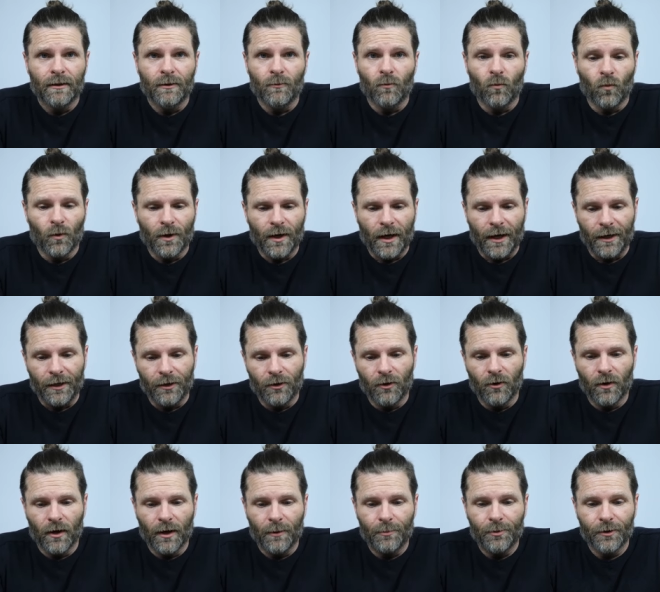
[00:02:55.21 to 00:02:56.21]
When I
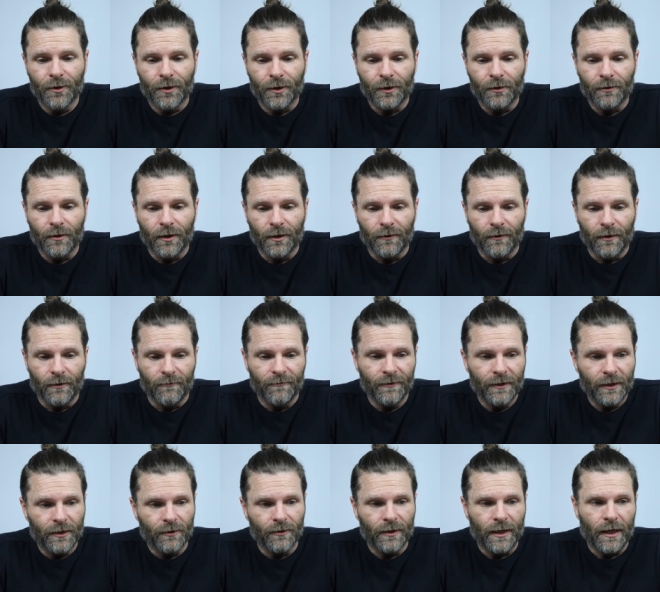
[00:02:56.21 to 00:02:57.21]
know I put a
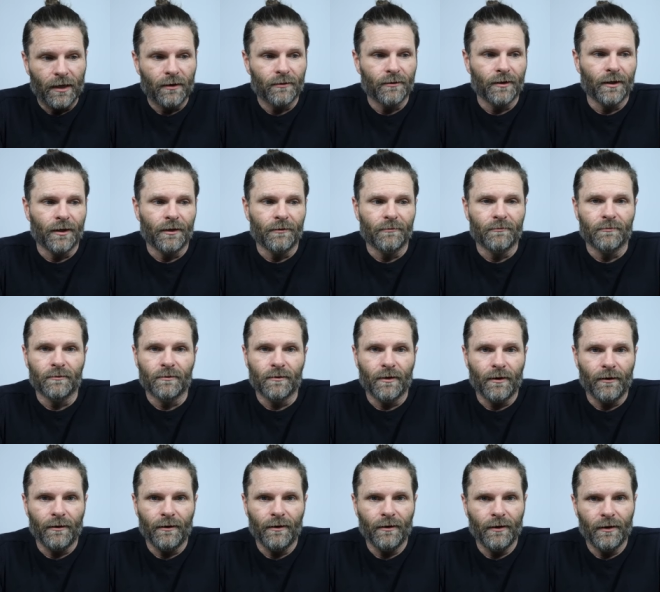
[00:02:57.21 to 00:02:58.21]
video out, and
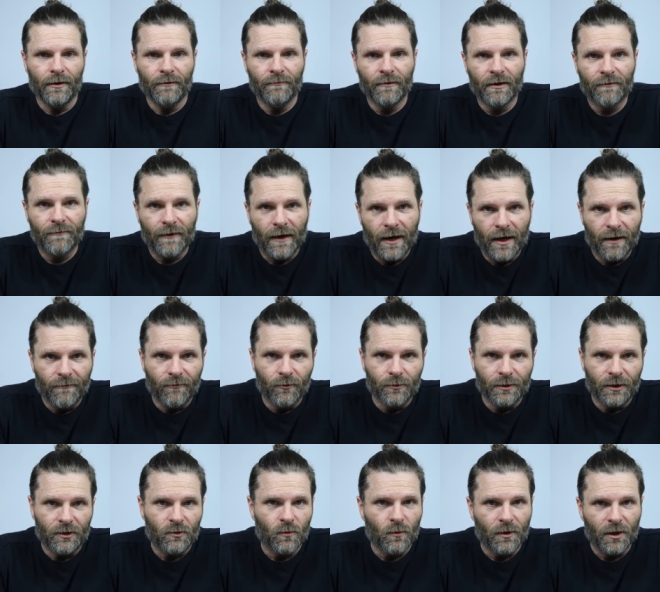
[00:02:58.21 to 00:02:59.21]
even if I have
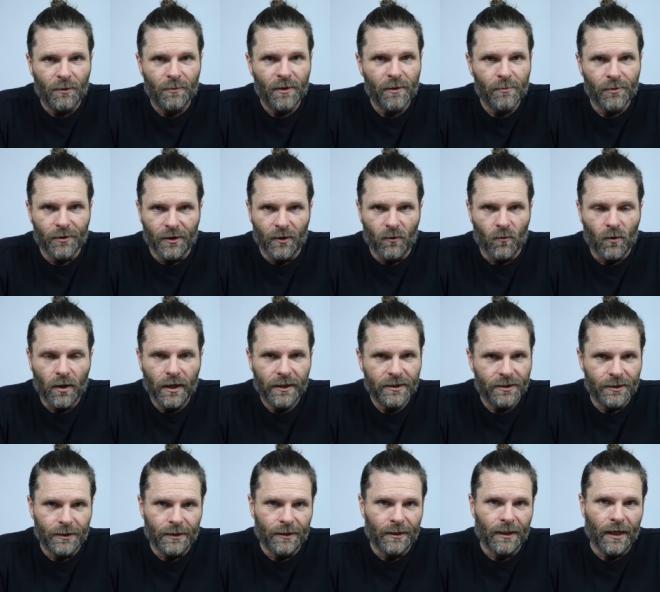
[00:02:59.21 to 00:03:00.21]
only 20 people that
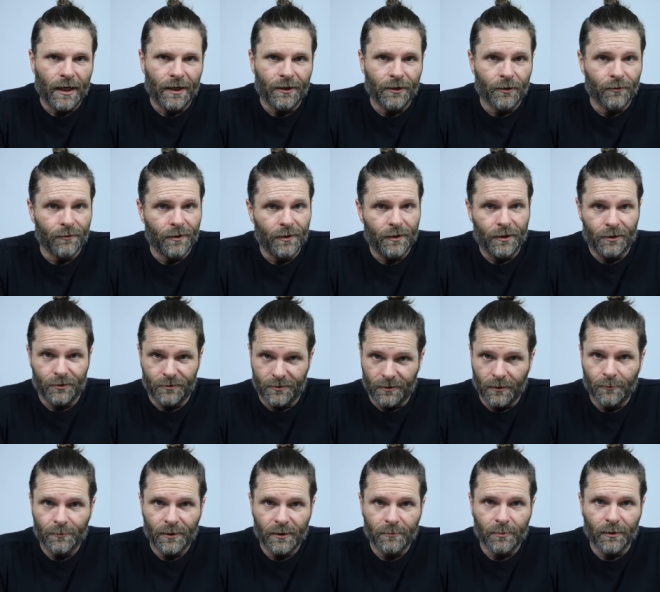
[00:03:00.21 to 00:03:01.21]
watch it, I know that there's
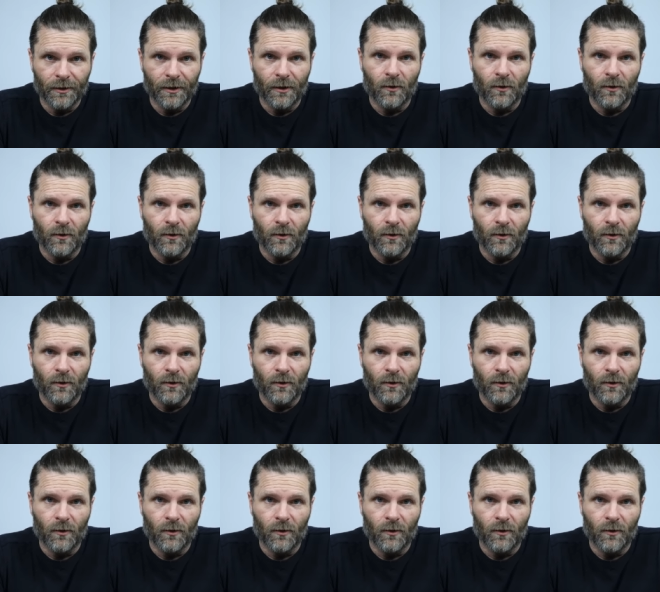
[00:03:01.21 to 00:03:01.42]
some people